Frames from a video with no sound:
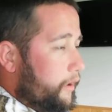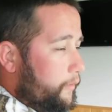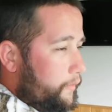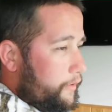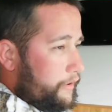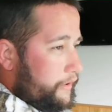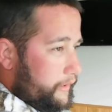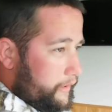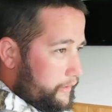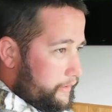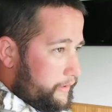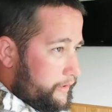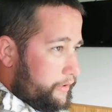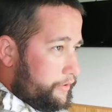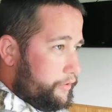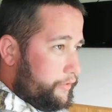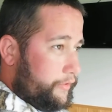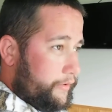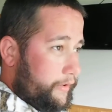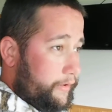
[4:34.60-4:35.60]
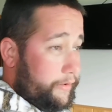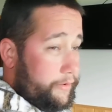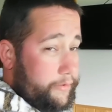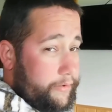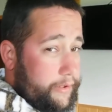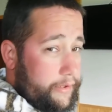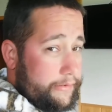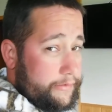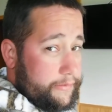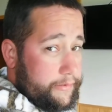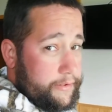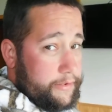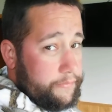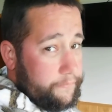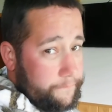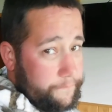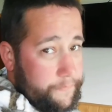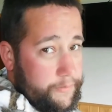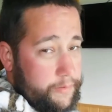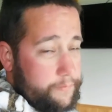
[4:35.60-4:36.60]
I wish I could take you take you guys out
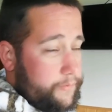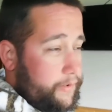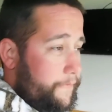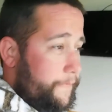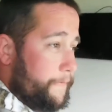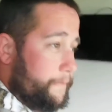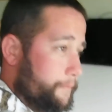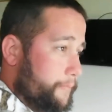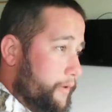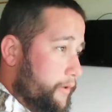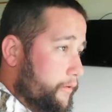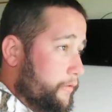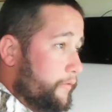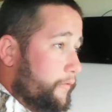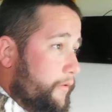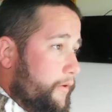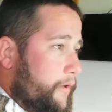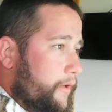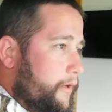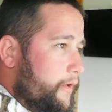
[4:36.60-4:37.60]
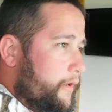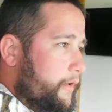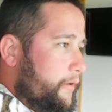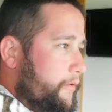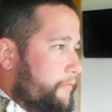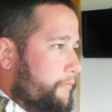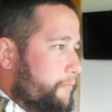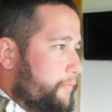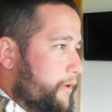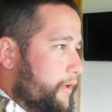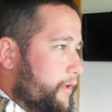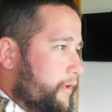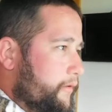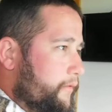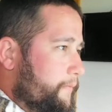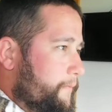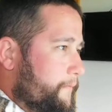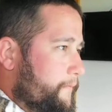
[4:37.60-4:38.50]
and film on the boat, but